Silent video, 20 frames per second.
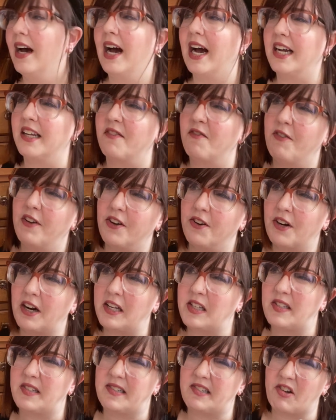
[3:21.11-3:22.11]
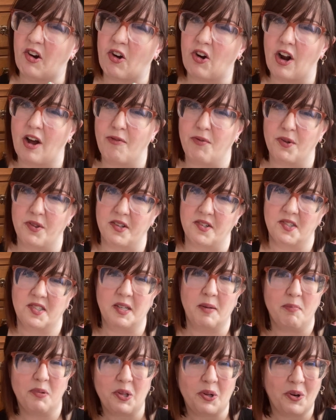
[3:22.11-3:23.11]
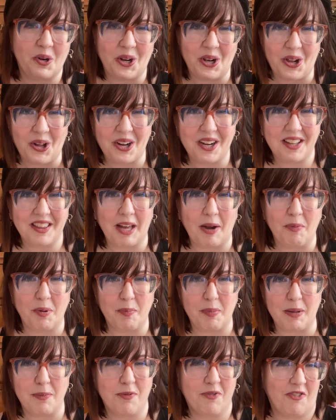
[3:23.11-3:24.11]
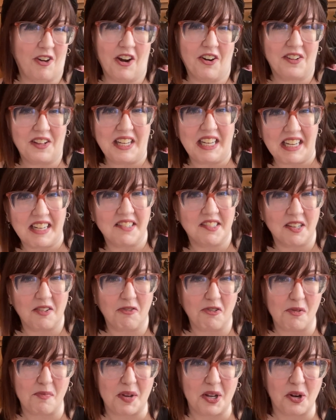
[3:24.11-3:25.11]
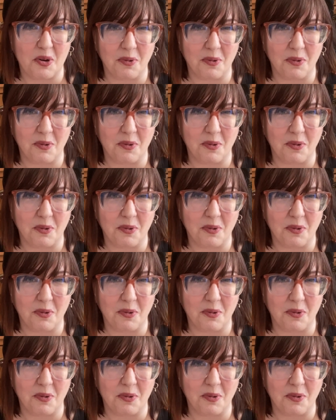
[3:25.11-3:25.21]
I figured I'd start off with a simpler look that would be fairly easy for me to